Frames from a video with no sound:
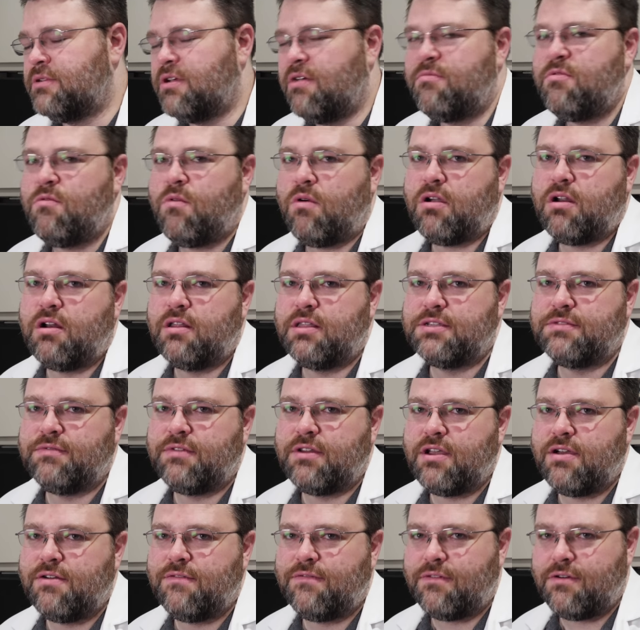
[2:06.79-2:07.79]
So I've been working on this
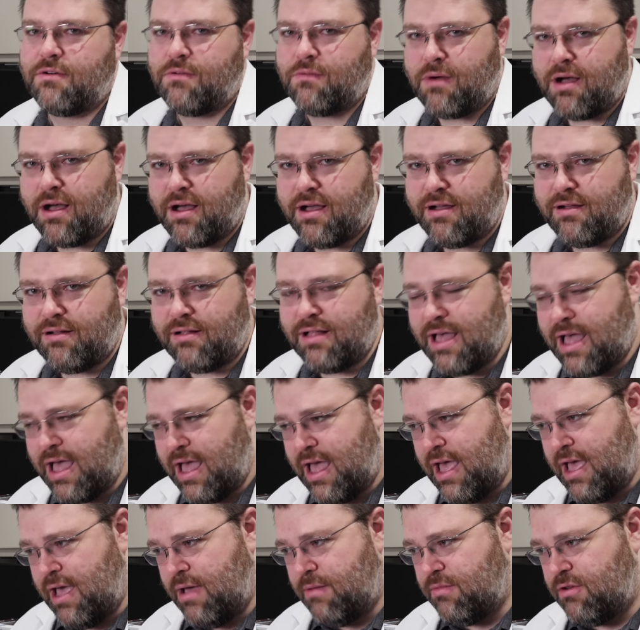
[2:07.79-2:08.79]
video for a while
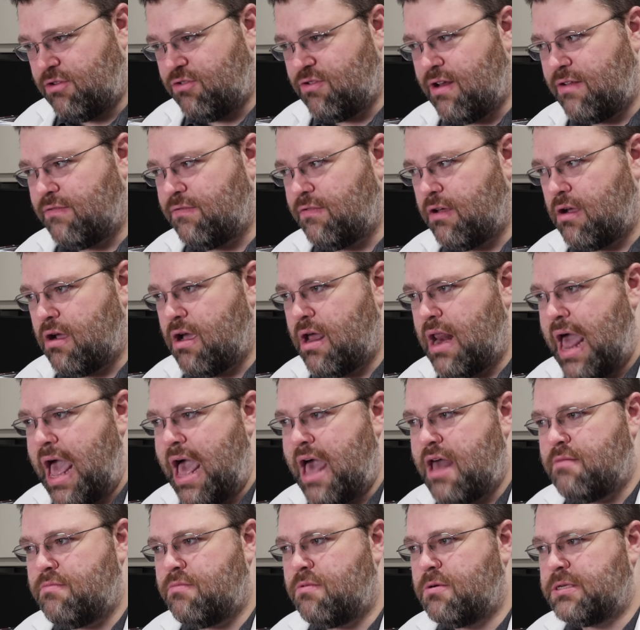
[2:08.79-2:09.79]
and trying to figure out
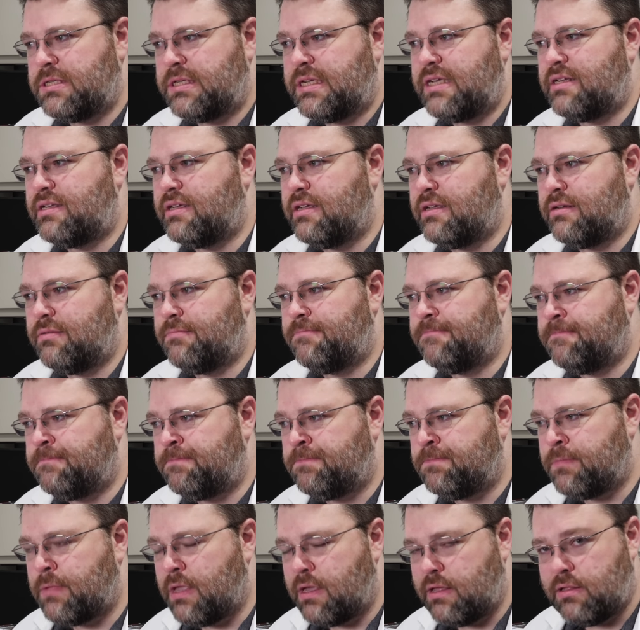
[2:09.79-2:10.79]
how to present it
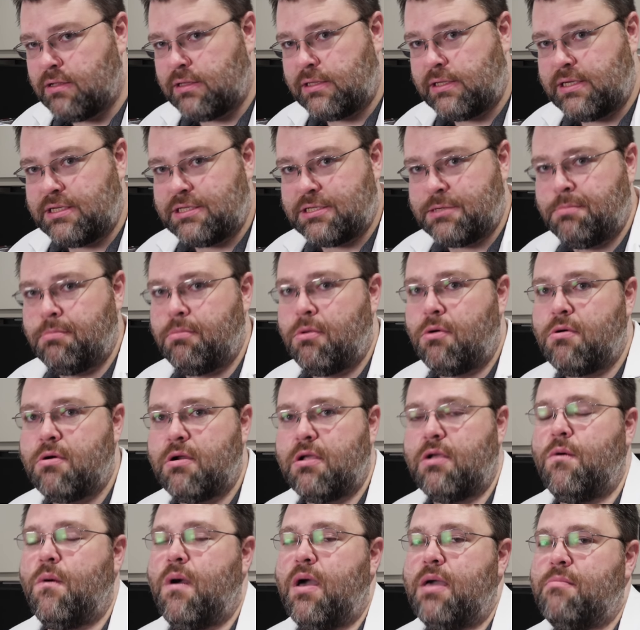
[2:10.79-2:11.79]
in the least
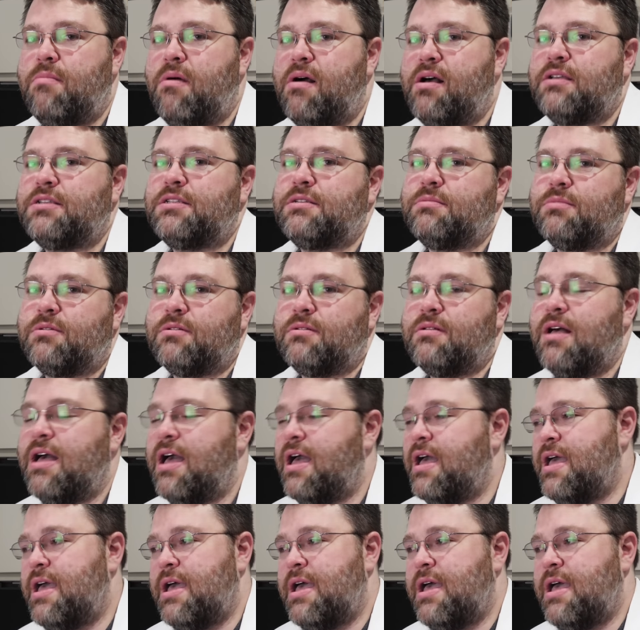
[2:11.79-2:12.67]
boring way possible.